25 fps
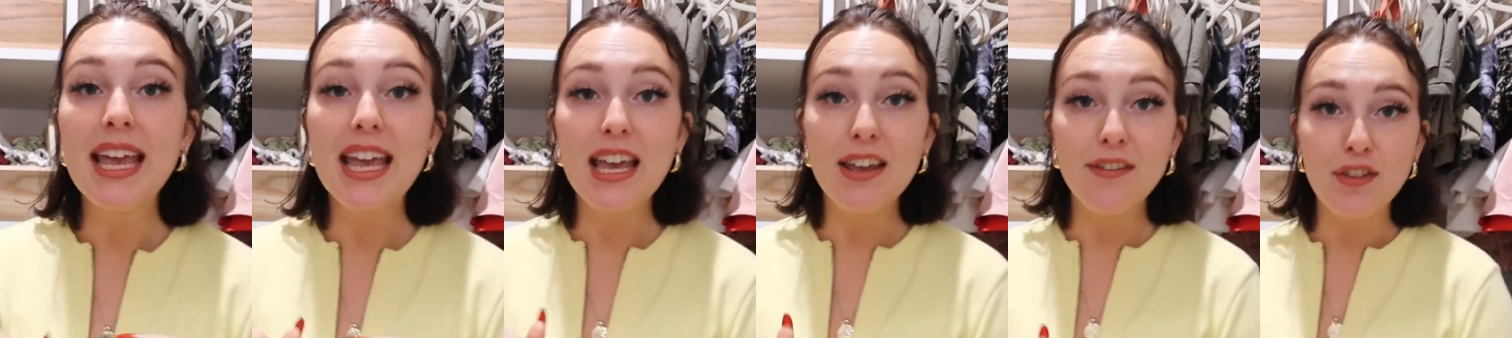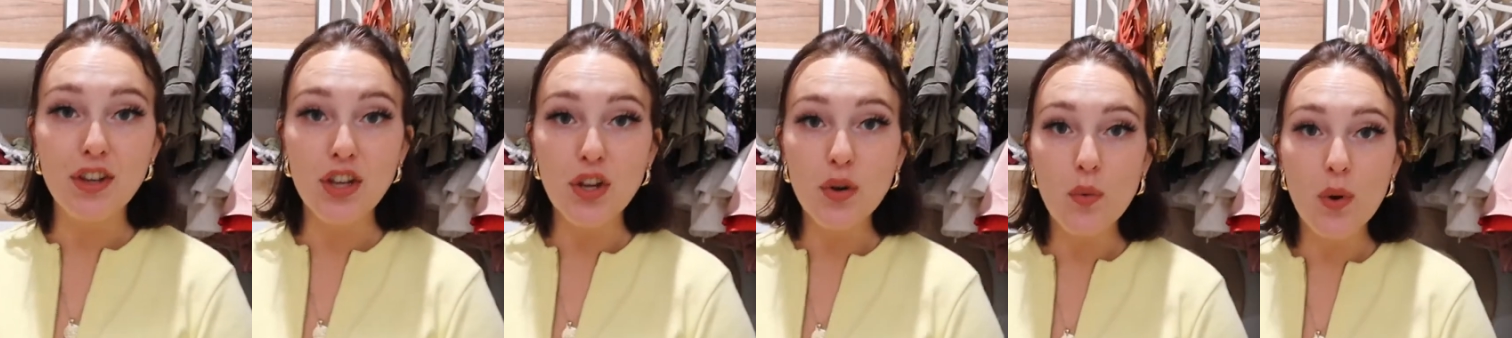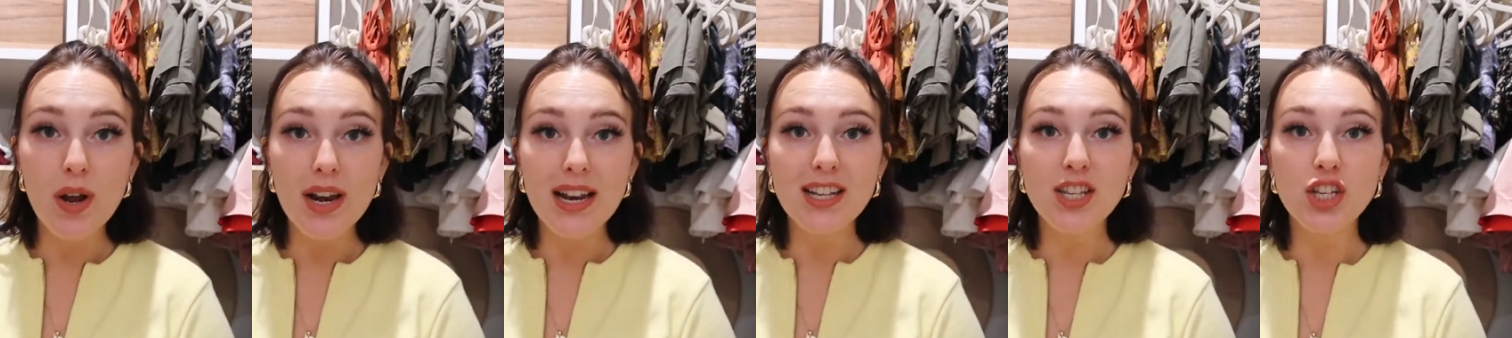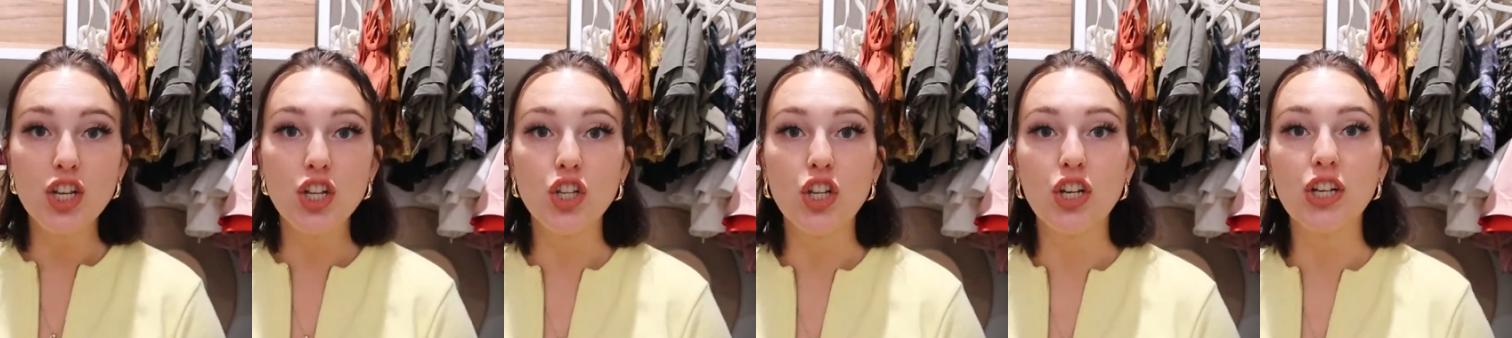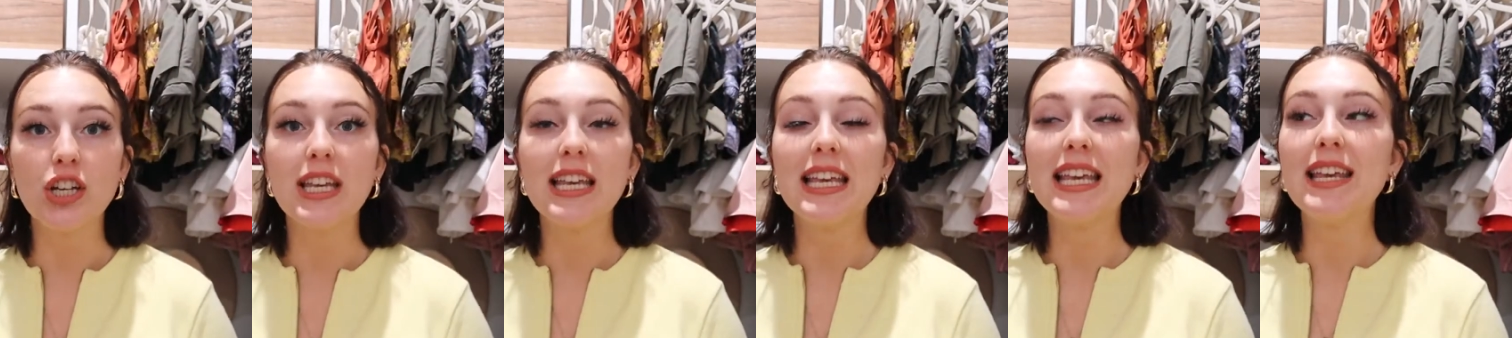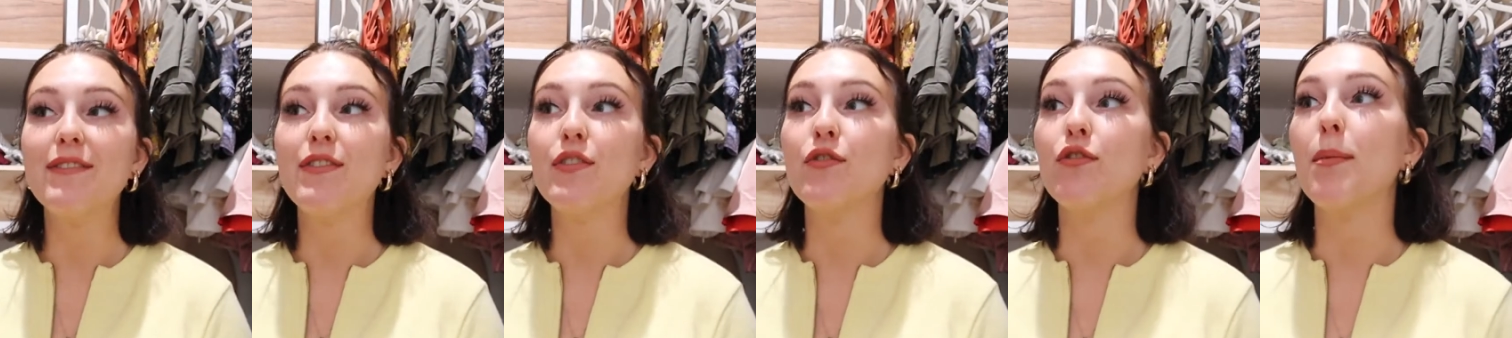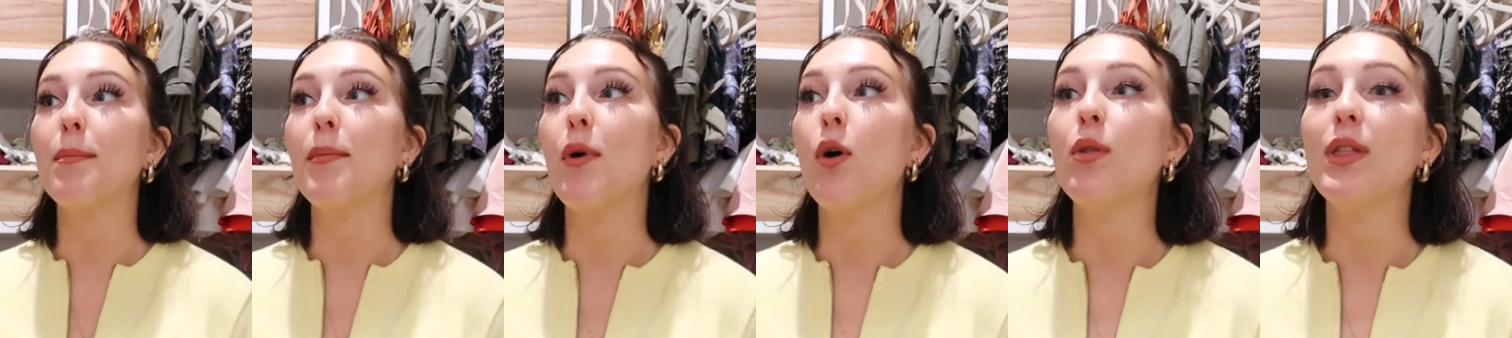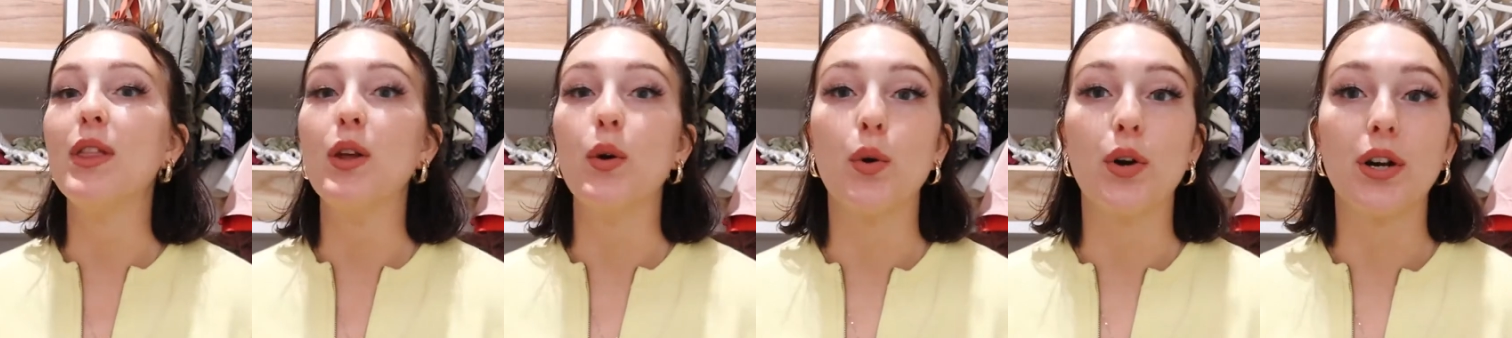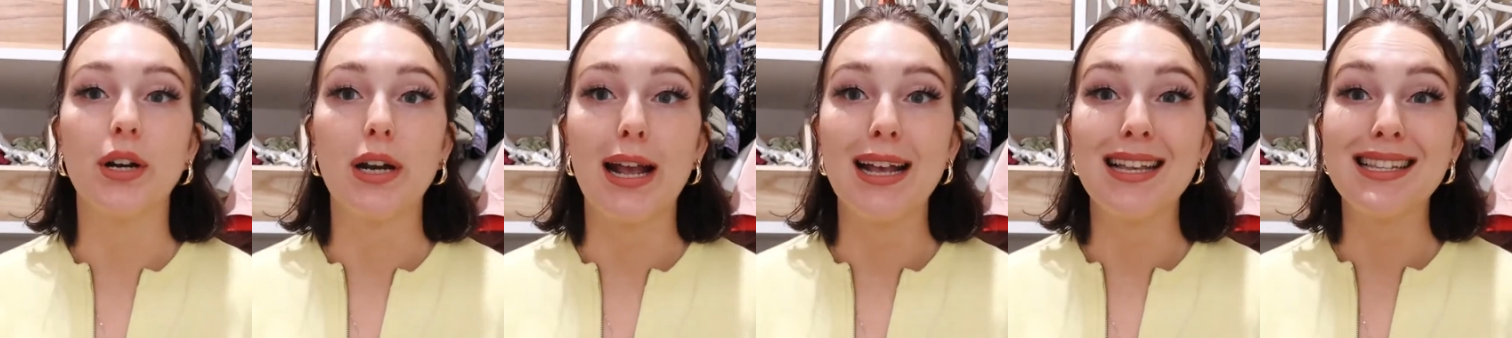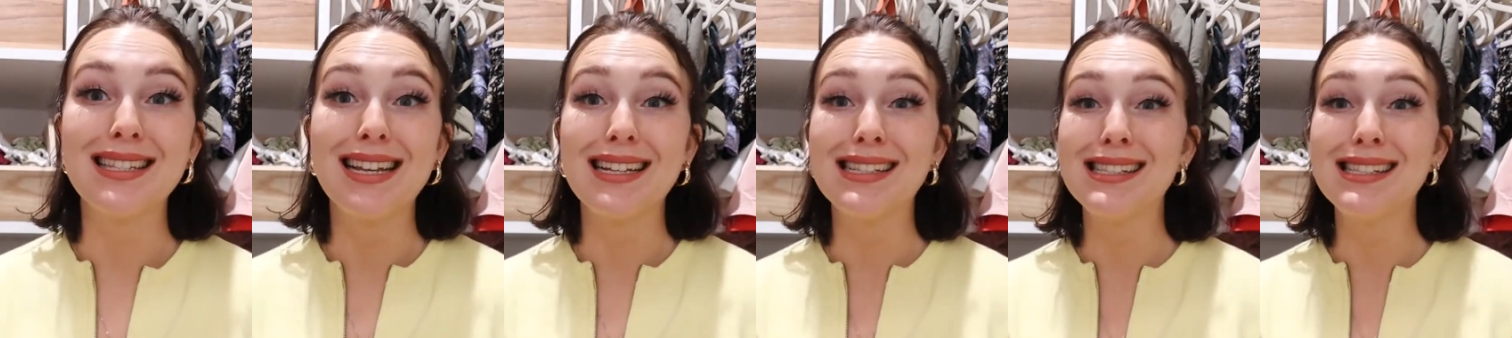If you want it to look even remotely organized,